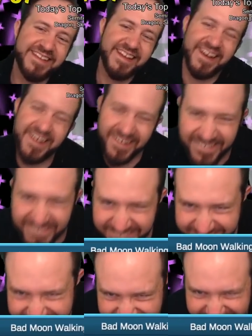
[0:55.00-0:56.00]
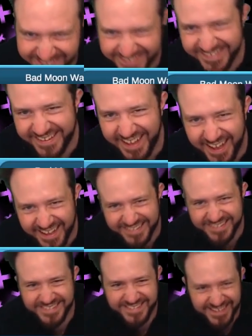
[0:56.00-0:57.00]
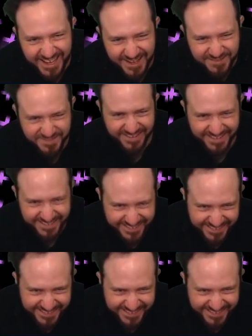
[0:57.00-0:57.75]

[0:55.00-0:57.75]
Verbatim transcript: No! God damn it!